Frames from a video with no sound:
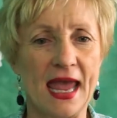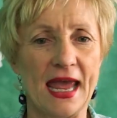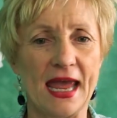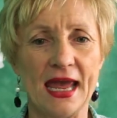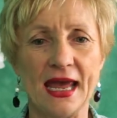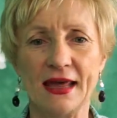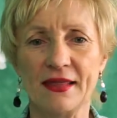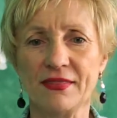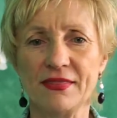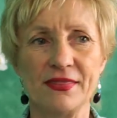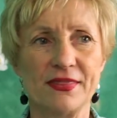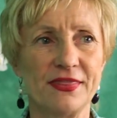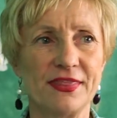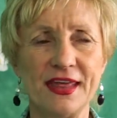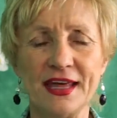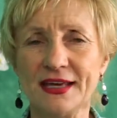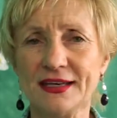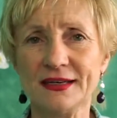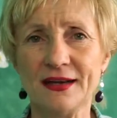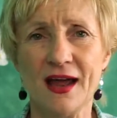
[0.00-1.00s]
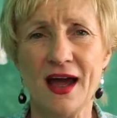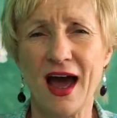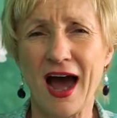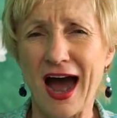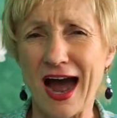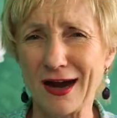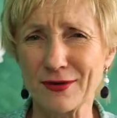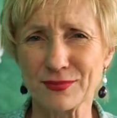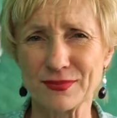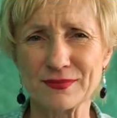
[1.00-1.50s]
And then
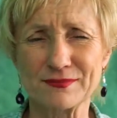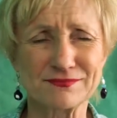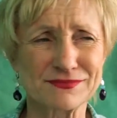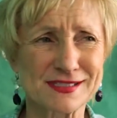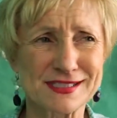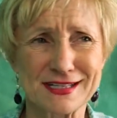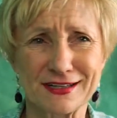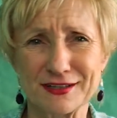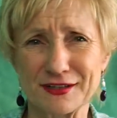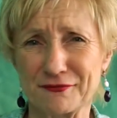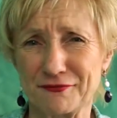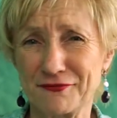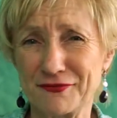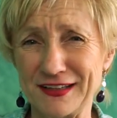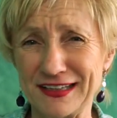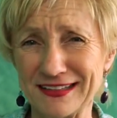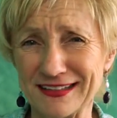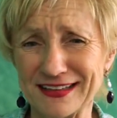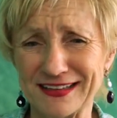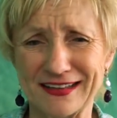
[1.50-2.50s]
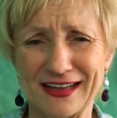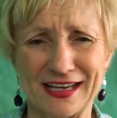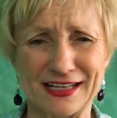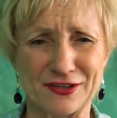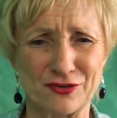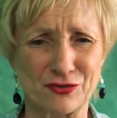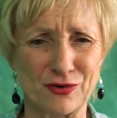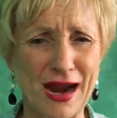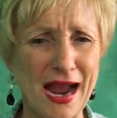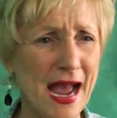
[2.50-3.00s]
I started feeling
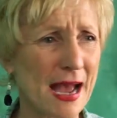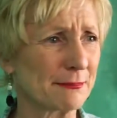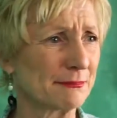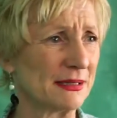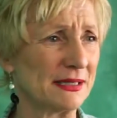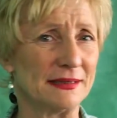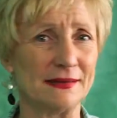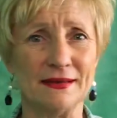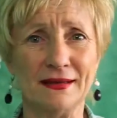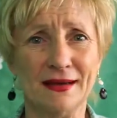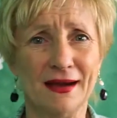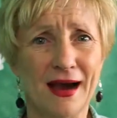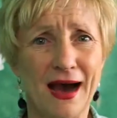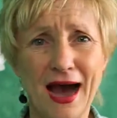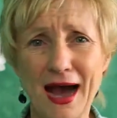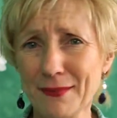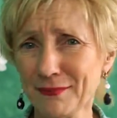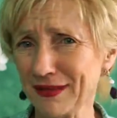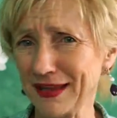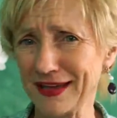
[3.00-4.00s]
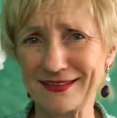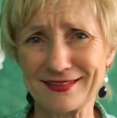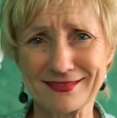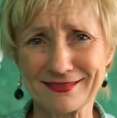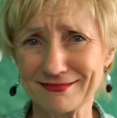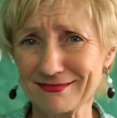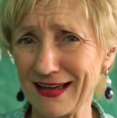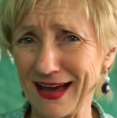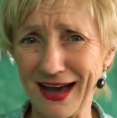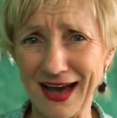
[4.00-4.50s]
like crap. And I'm like,
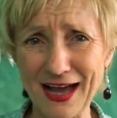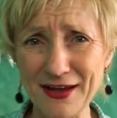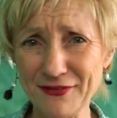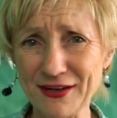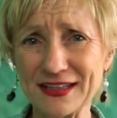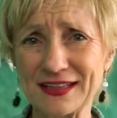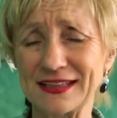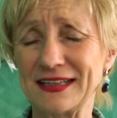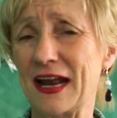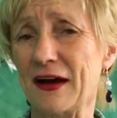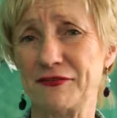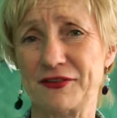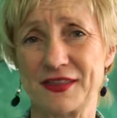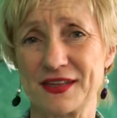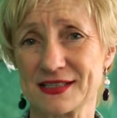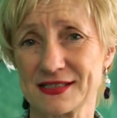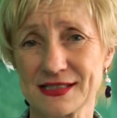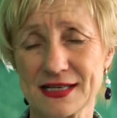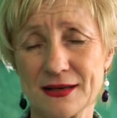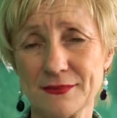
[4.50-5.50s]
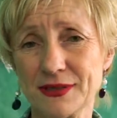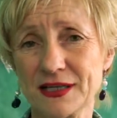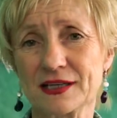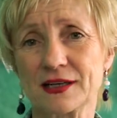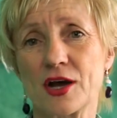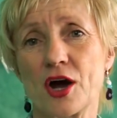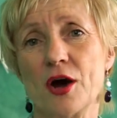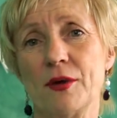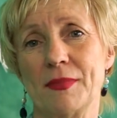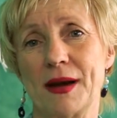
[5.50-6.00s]
I've had enough of this. I'm going
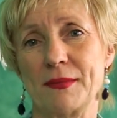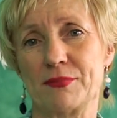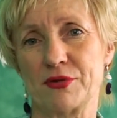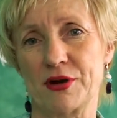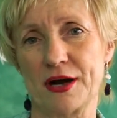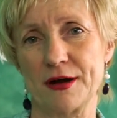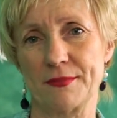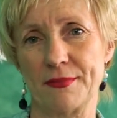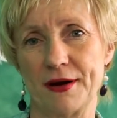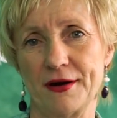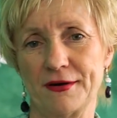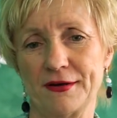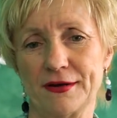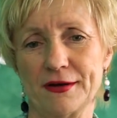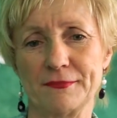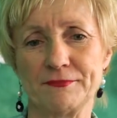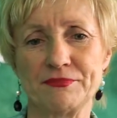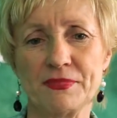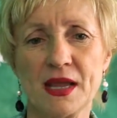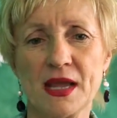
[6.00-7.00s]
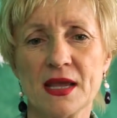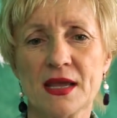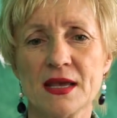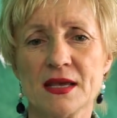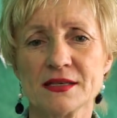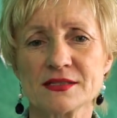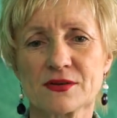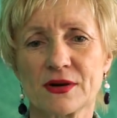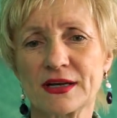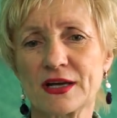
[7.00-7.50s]
to call my prayer partner.
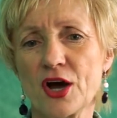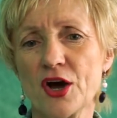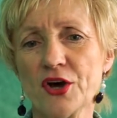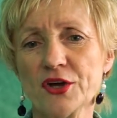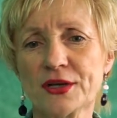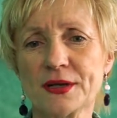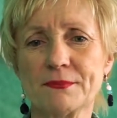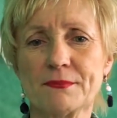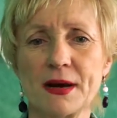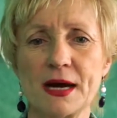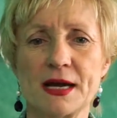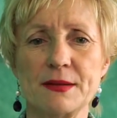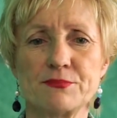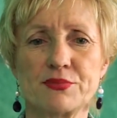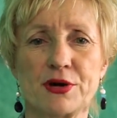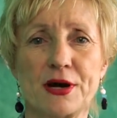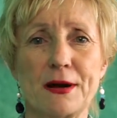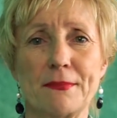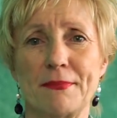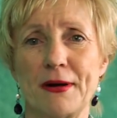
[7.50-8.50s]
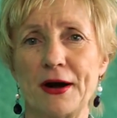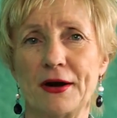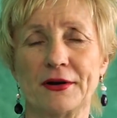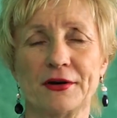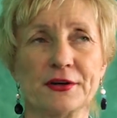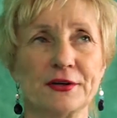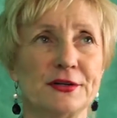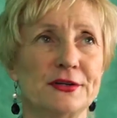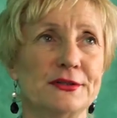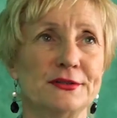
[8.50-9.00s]
So I called up my prayer
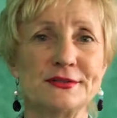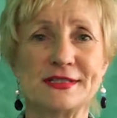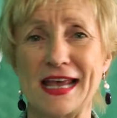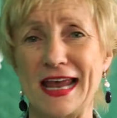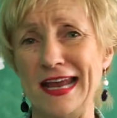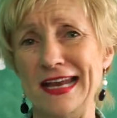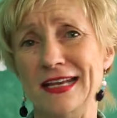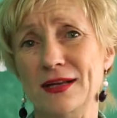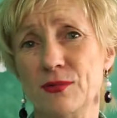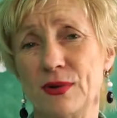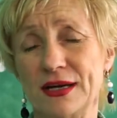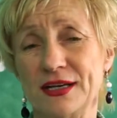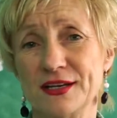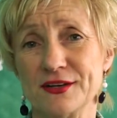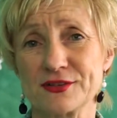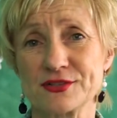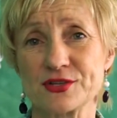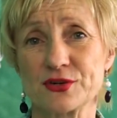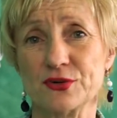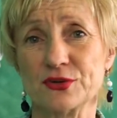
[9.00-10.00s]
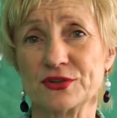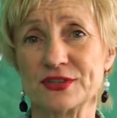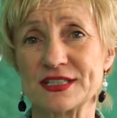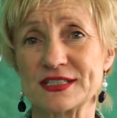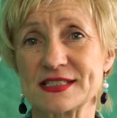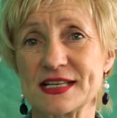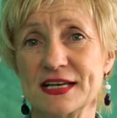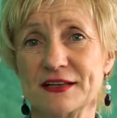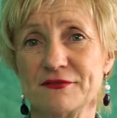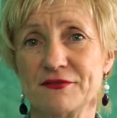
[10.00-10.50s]
partner, who's 81 years old and
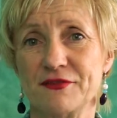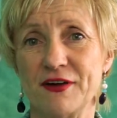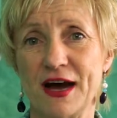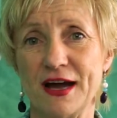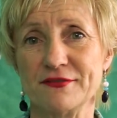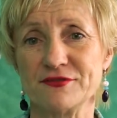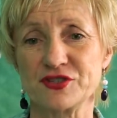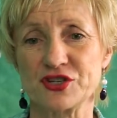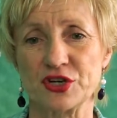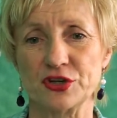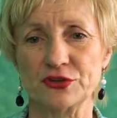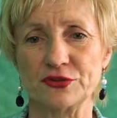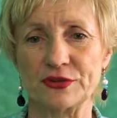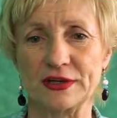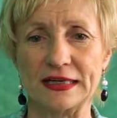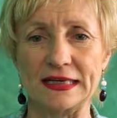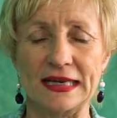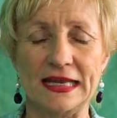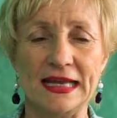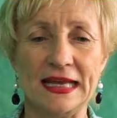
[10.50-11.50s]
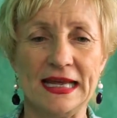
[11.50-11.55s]
has had 5 children.